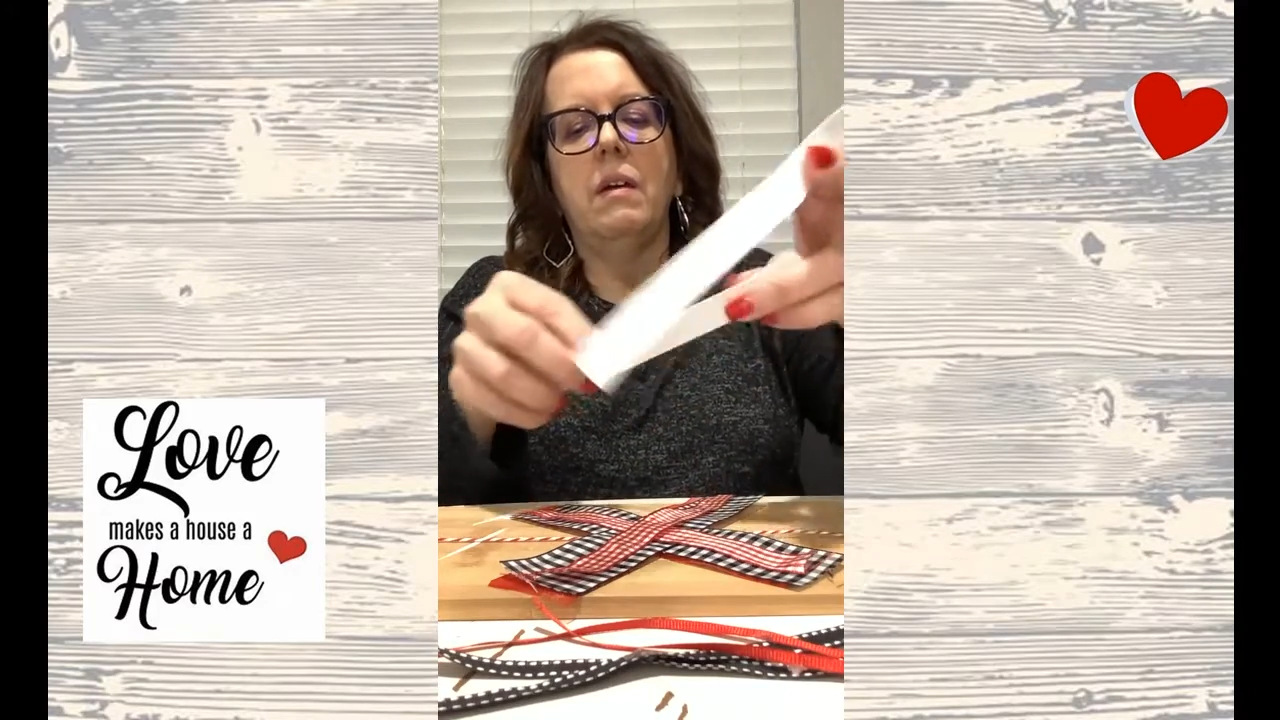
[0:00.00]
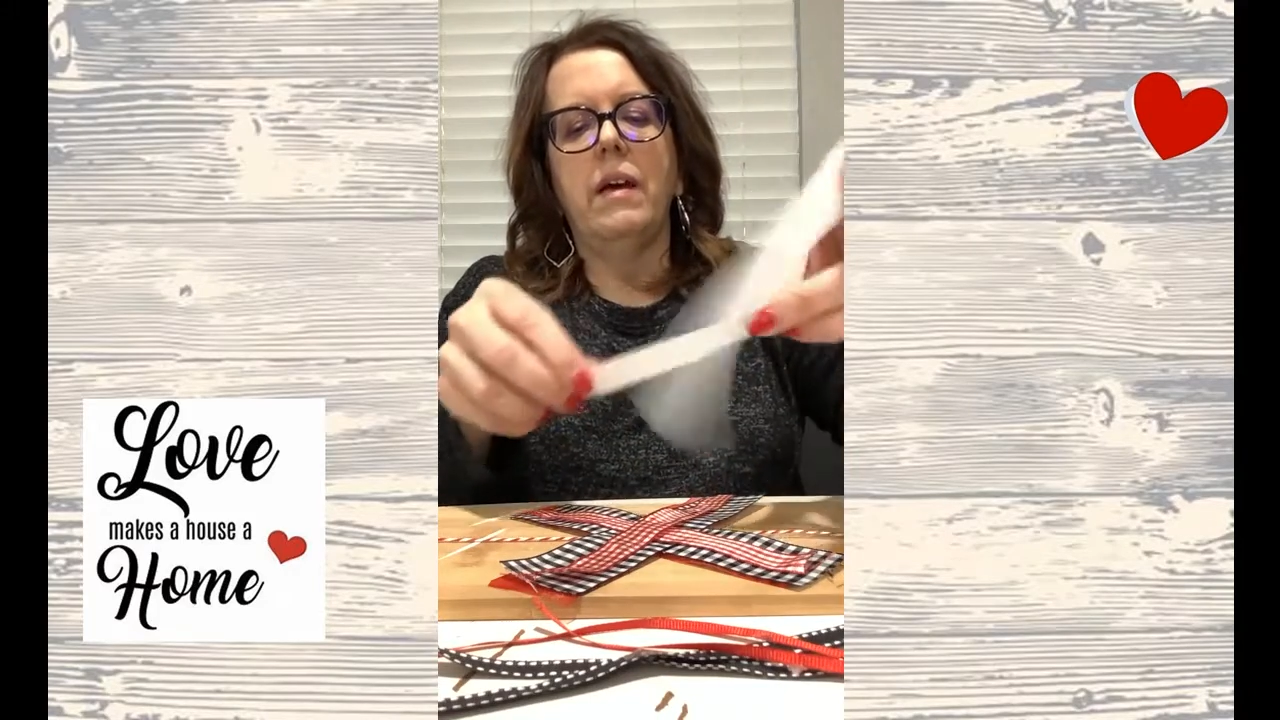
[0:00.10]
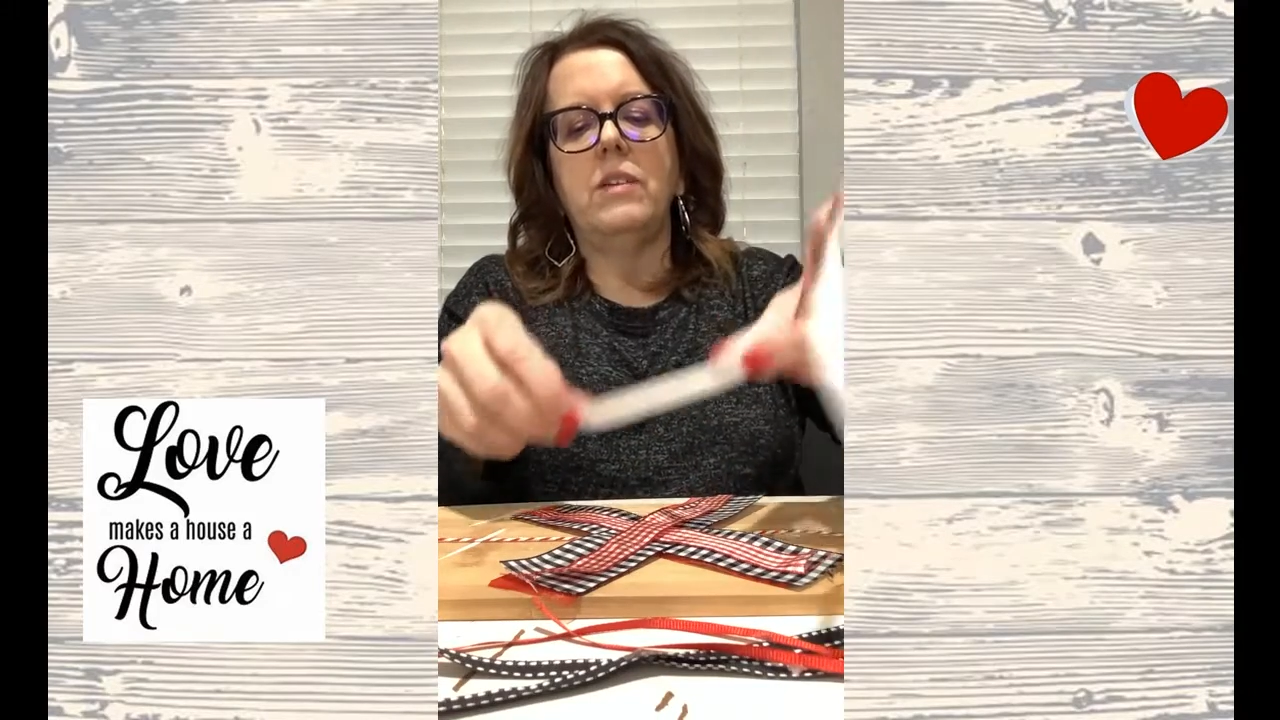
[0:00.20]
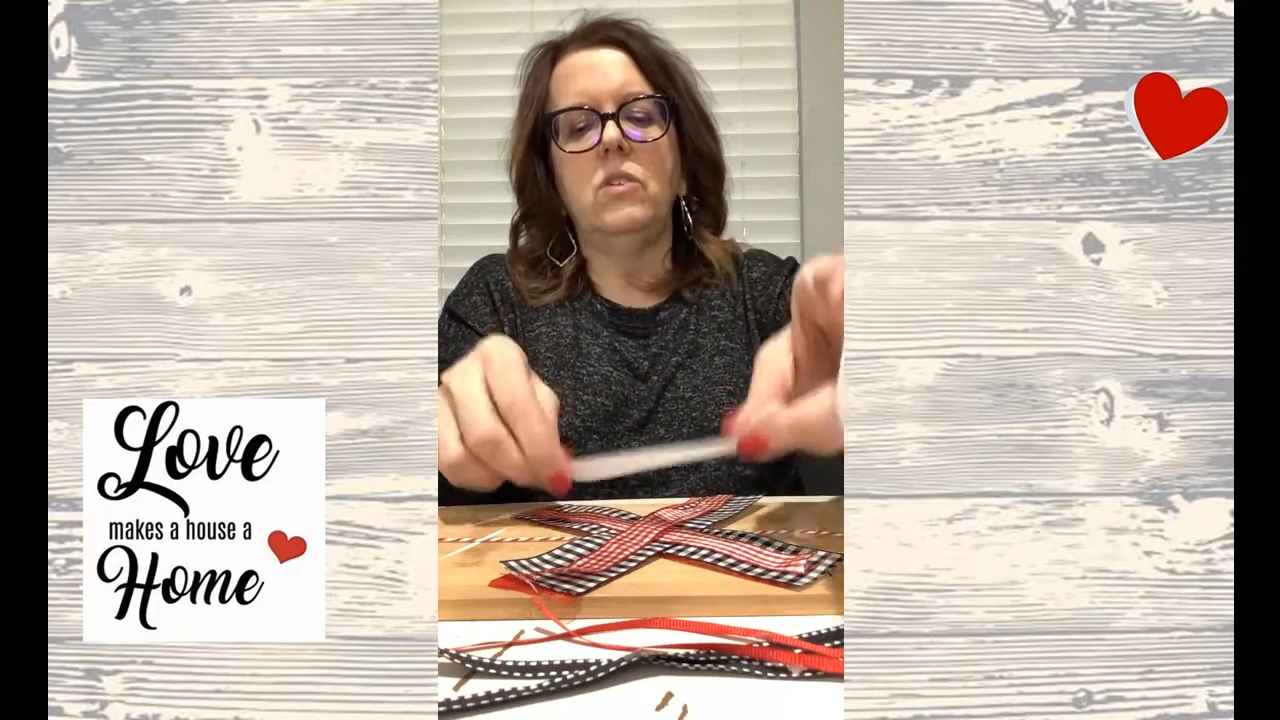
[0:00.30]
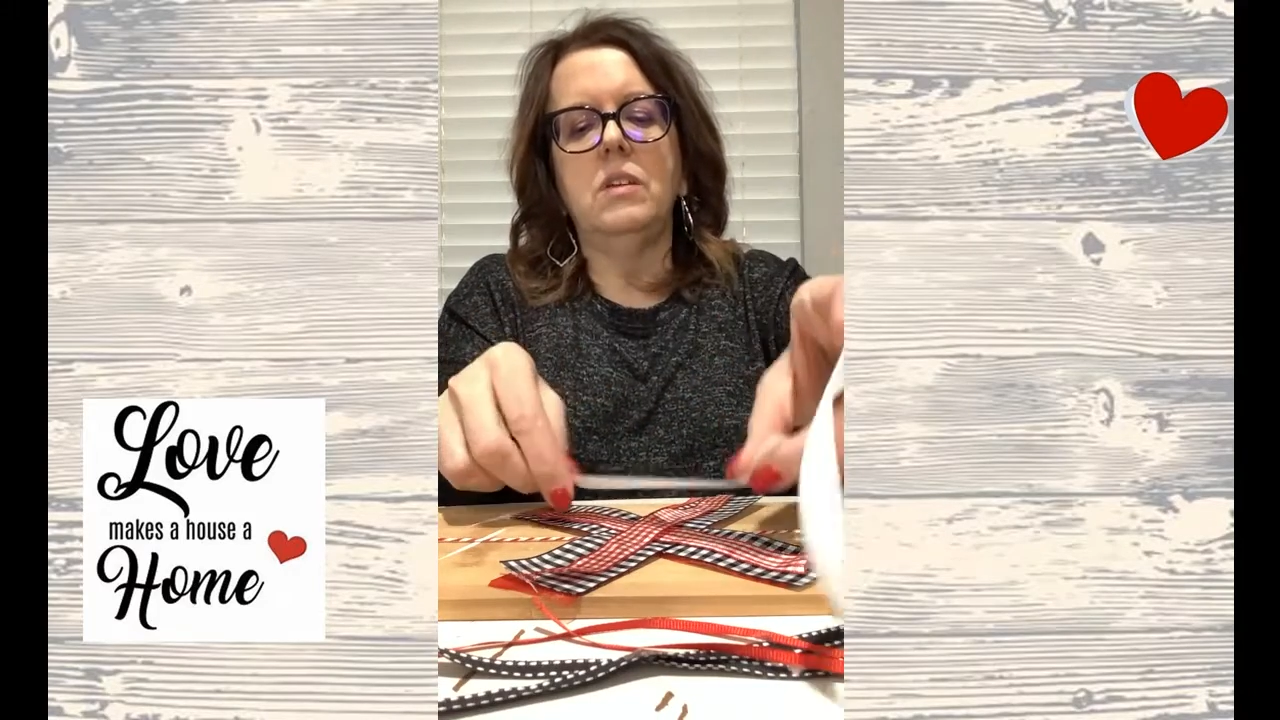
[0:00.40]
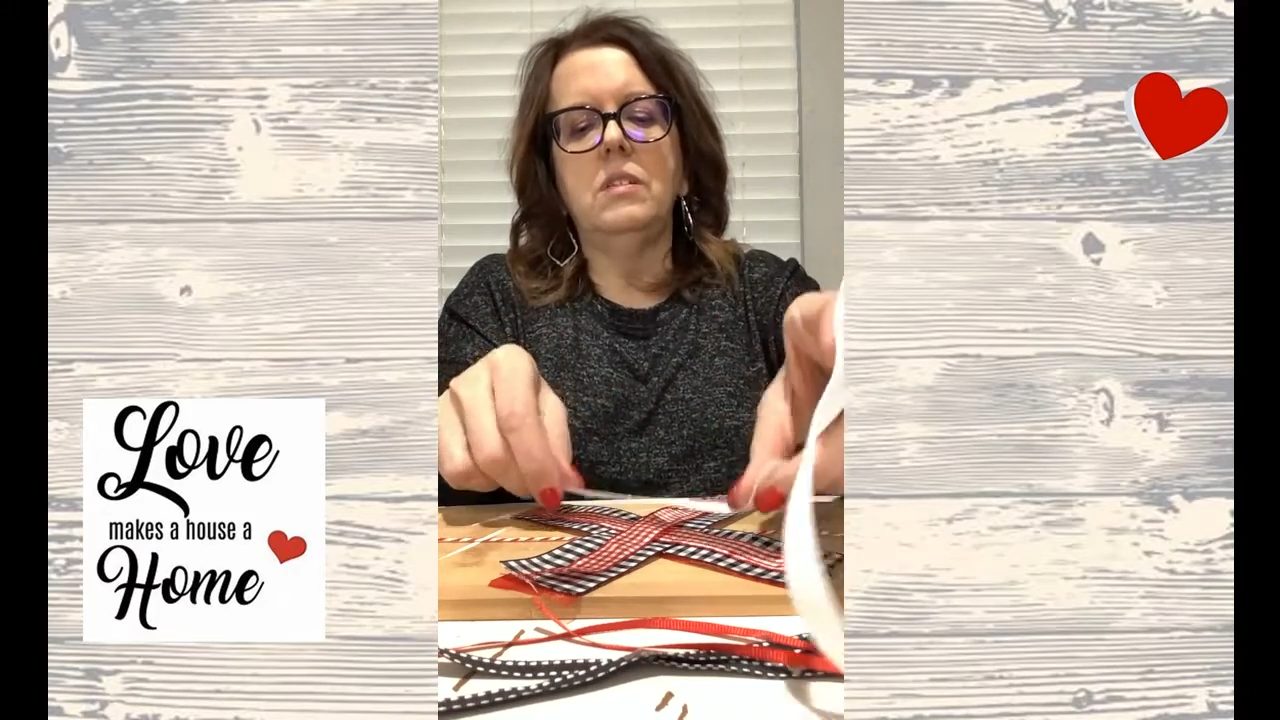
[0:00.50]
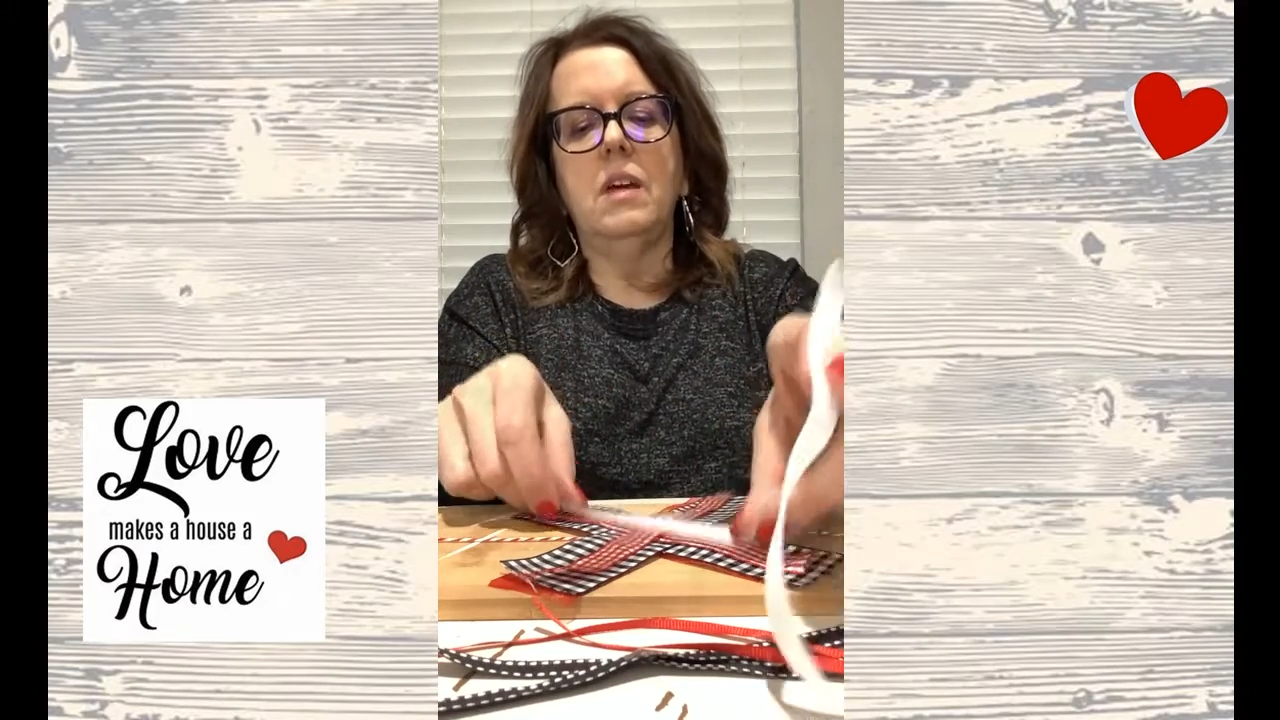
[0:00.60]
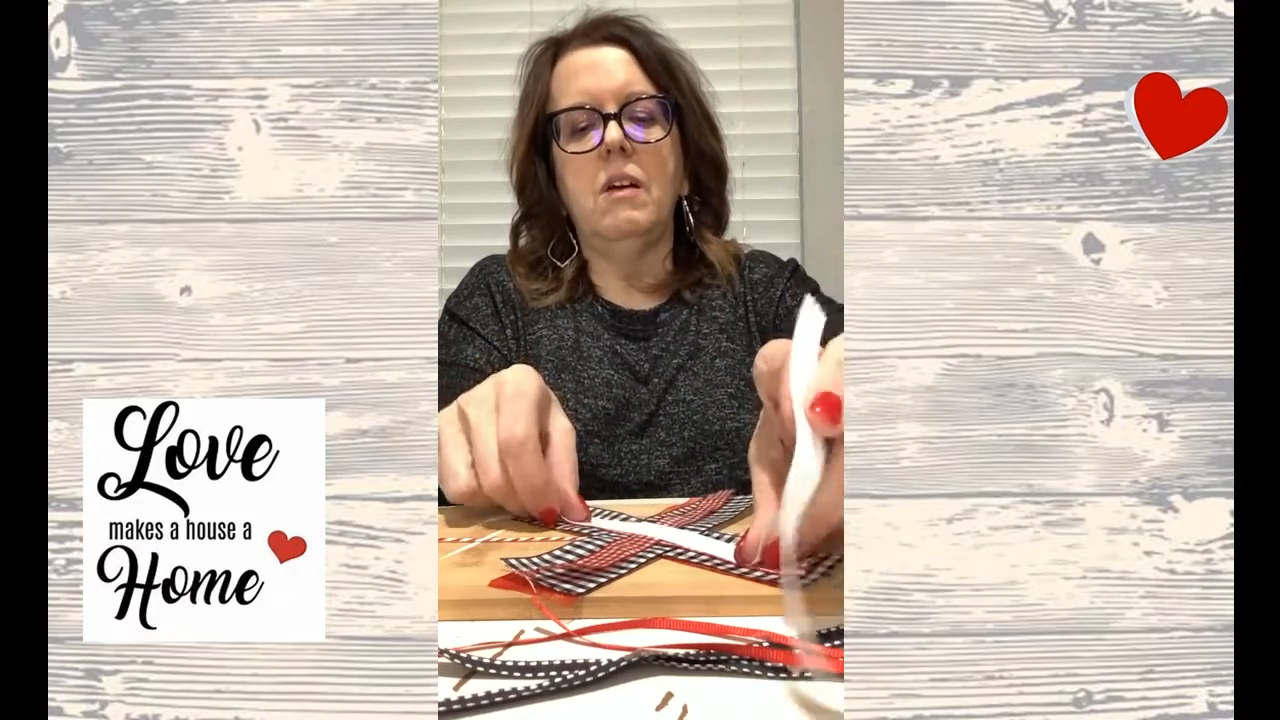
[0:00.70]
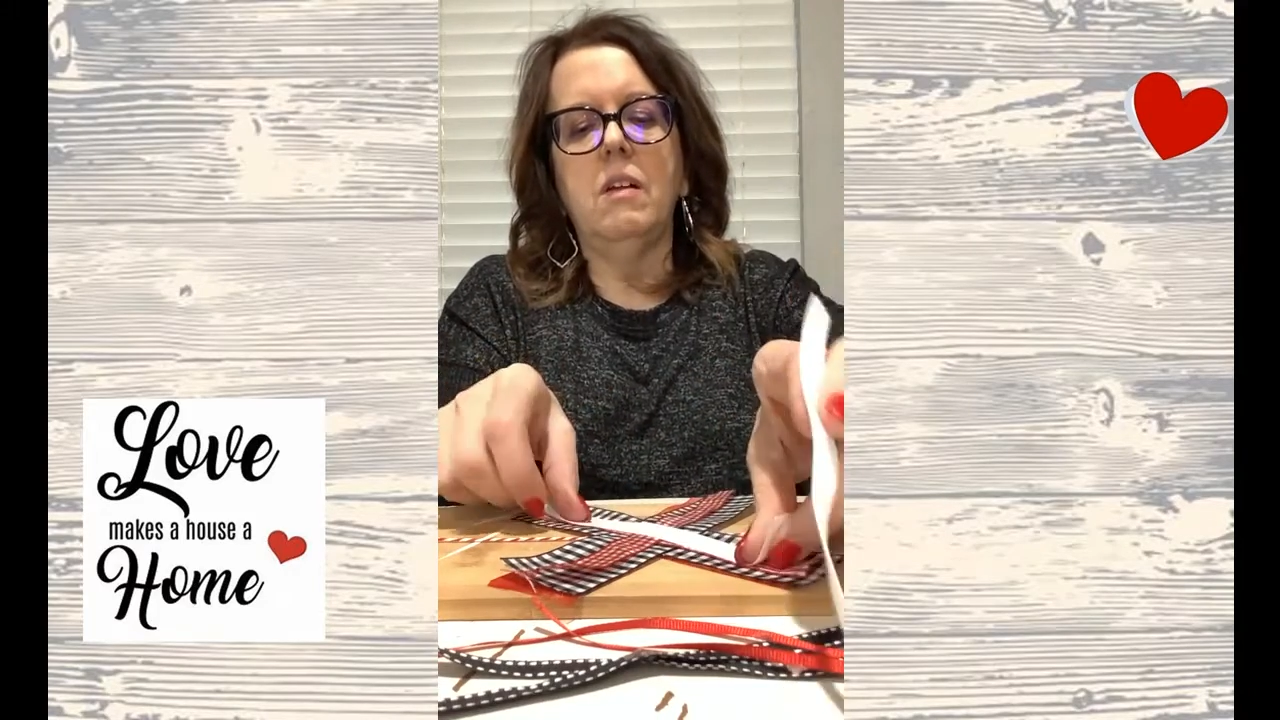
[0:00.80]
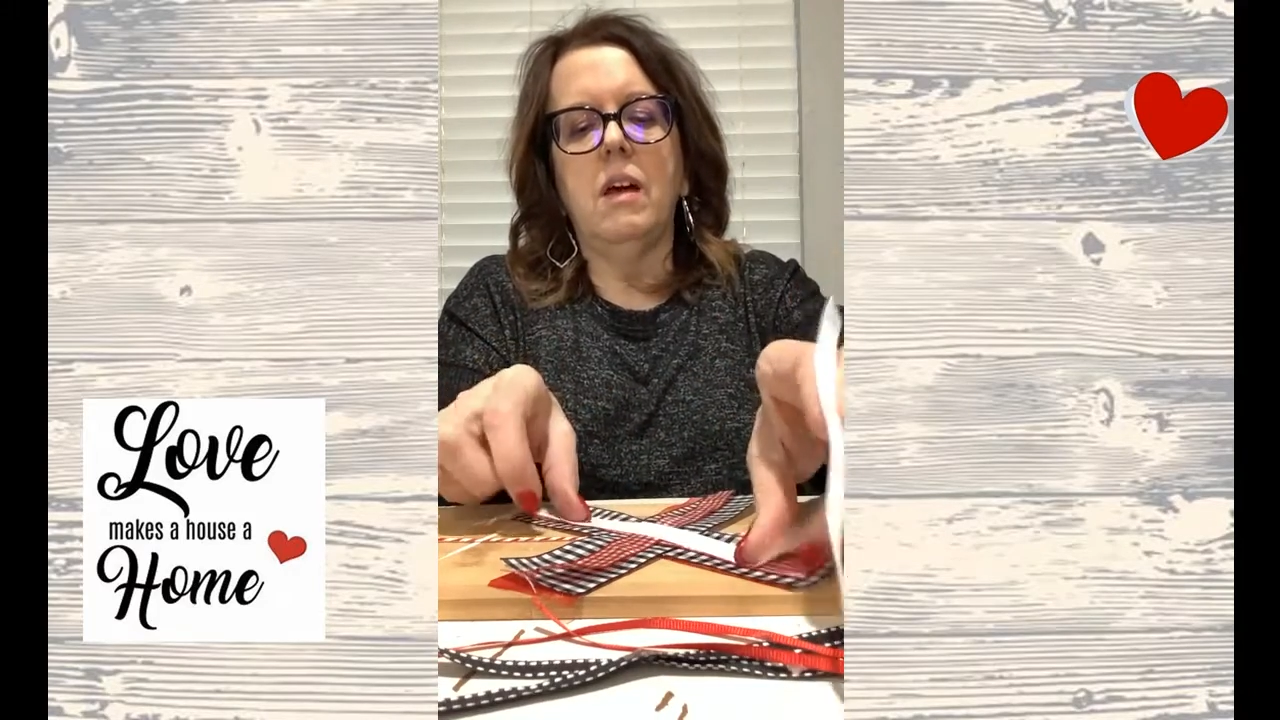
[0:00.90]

As you can tell,